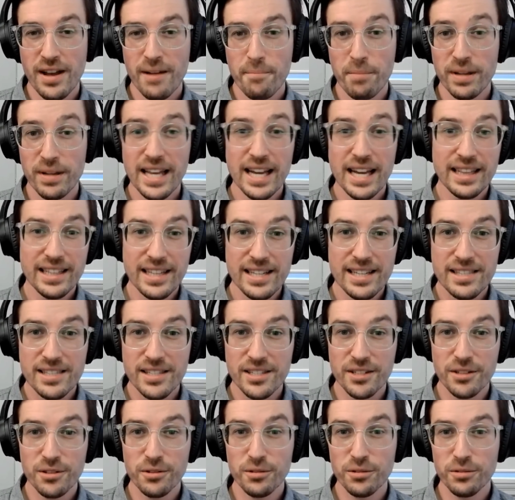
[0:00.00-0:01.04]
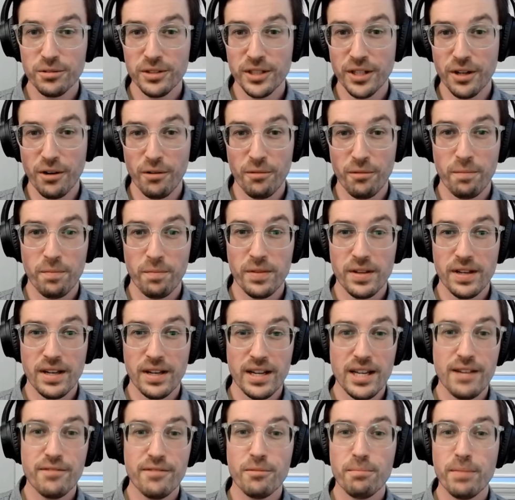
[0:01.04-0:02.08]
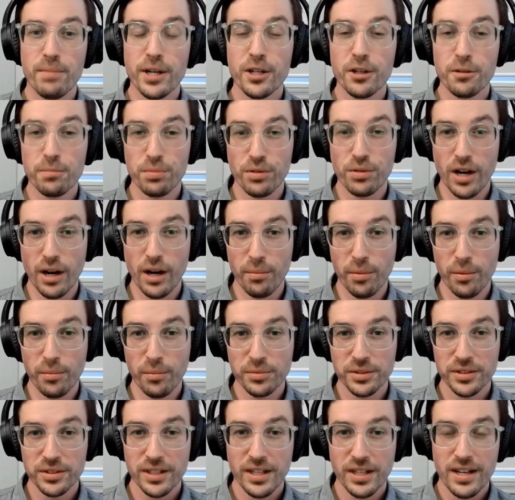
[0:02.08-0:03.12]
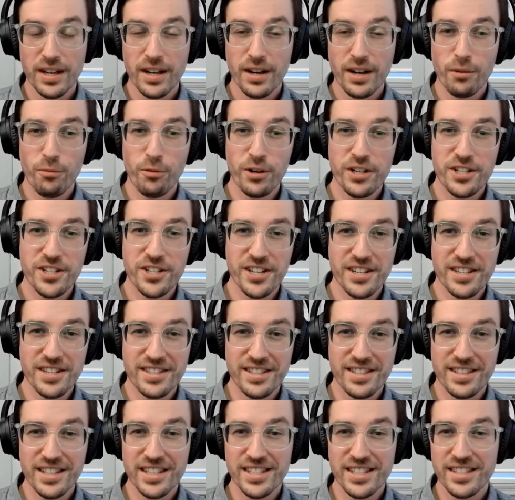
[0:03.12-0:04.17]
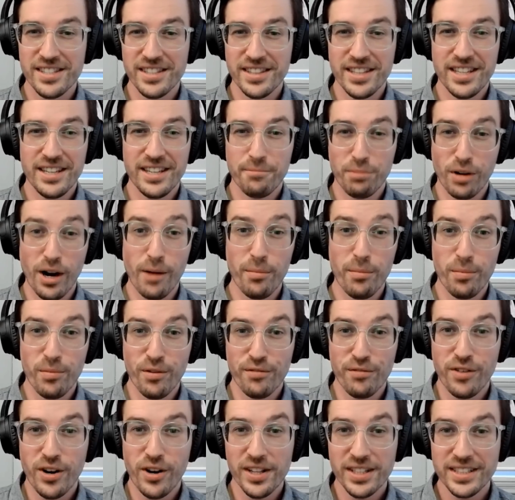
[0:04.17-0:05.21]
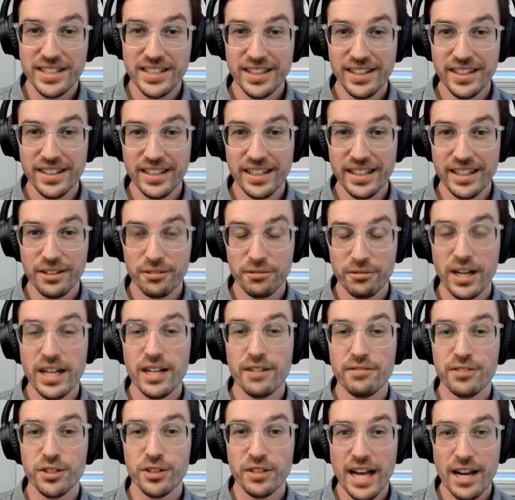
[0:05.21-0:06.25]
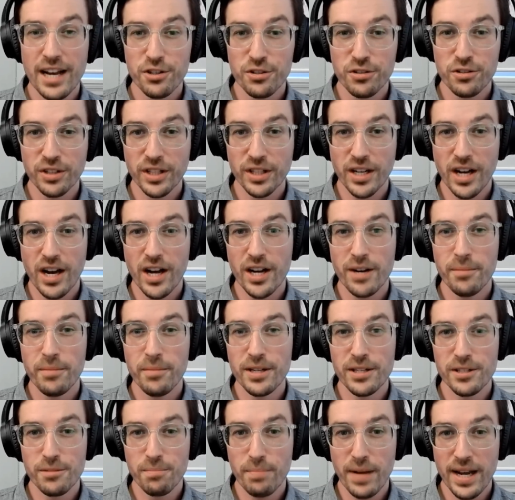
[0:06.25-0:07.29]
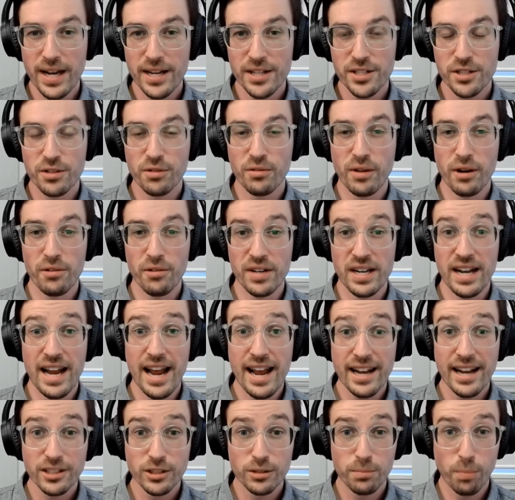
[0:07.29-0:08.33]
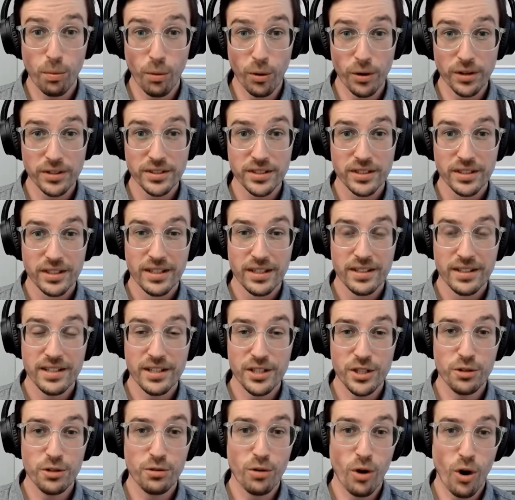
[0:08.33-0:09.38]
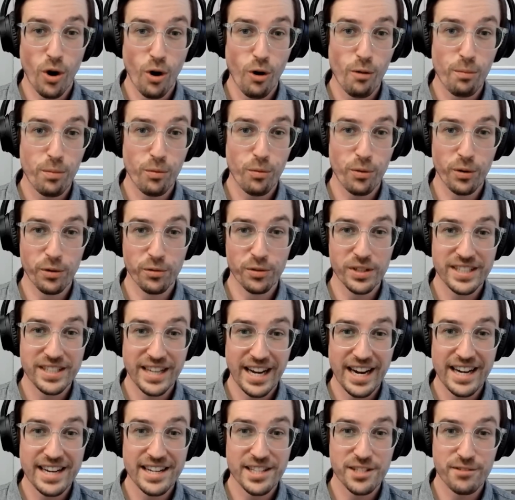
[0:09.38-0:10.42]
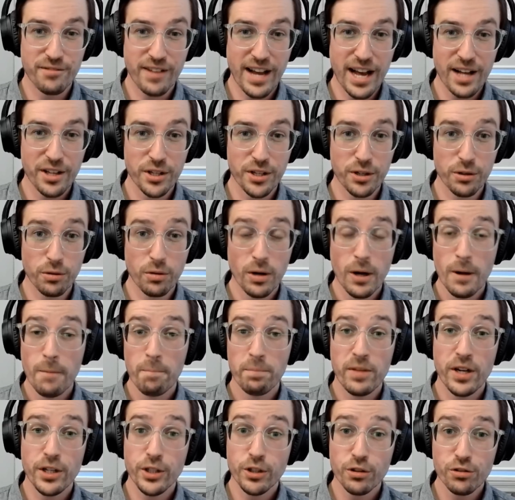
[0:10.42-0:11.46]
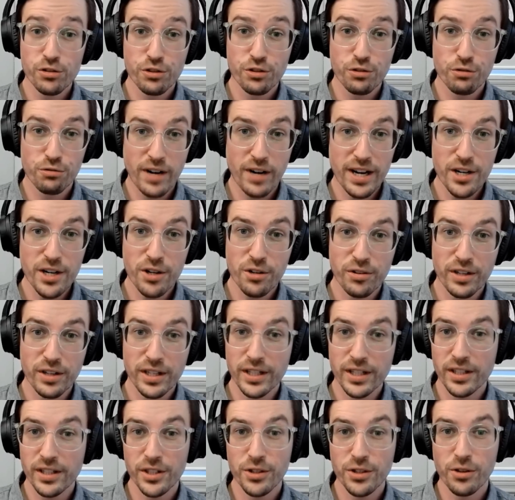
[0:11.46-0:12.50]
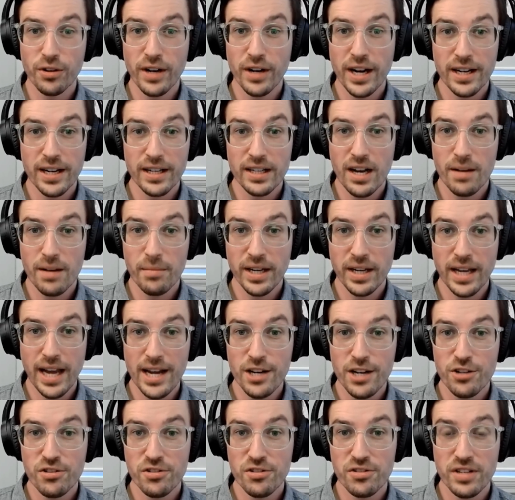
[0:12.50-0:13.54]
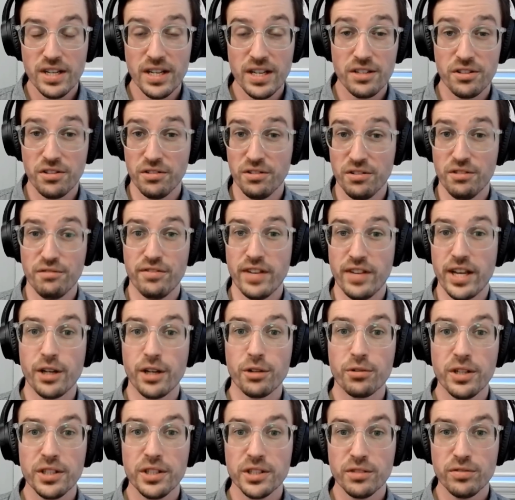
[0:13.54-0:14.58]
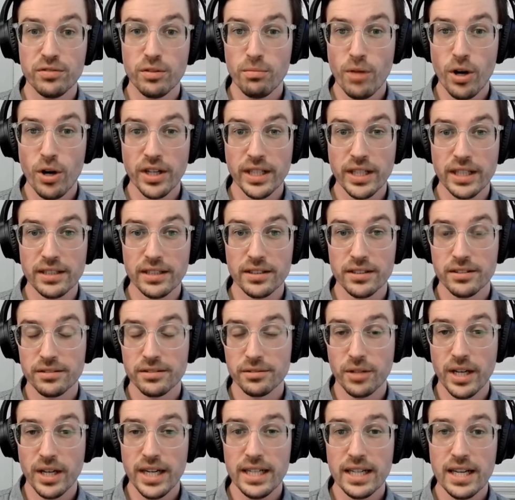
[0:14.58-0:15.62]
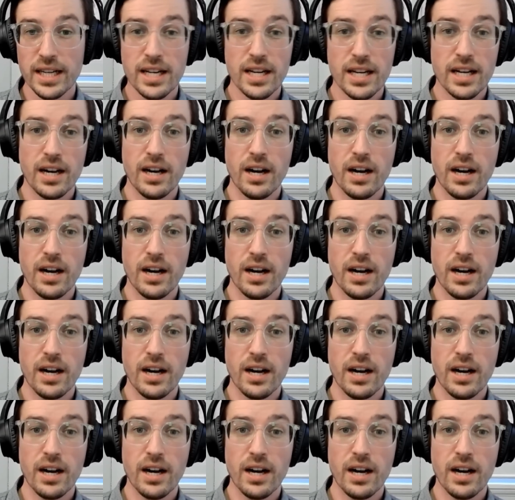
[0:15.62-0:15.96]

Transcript: But that leads to, you know, even bigger problems, which is this the problem of volatility, right? If your national economy is based around an export that right. you hope will retain its value, then you're surrendering your economic agency to the vagaries of a market, right?